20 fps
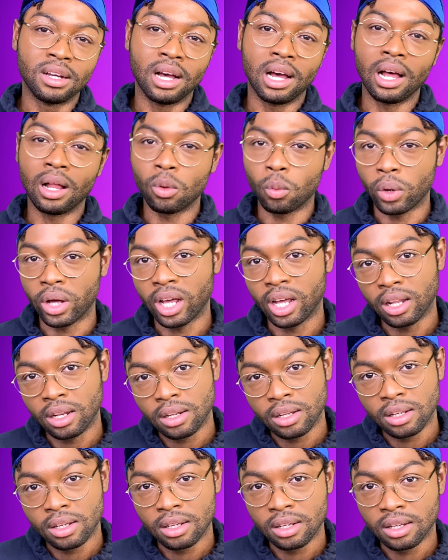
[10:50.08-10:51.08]
I'll wait.
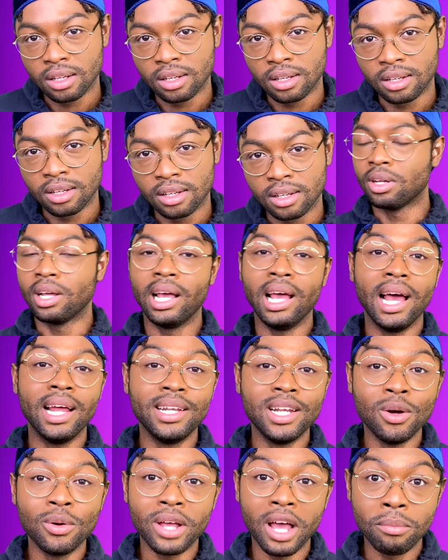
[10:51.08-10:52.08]
And
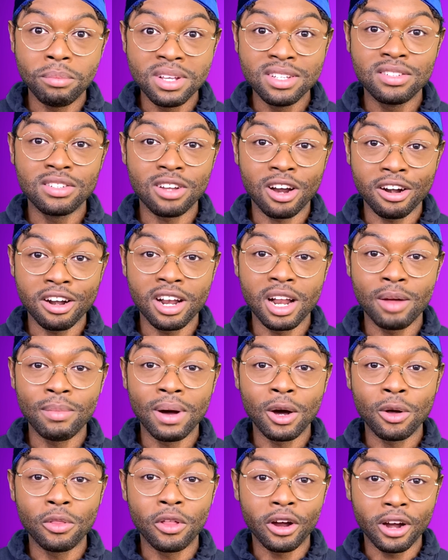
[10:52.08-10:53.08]
don't get me started
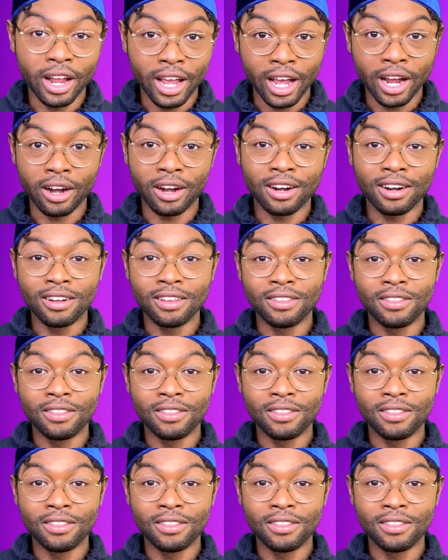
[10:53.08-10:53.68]
about their hair.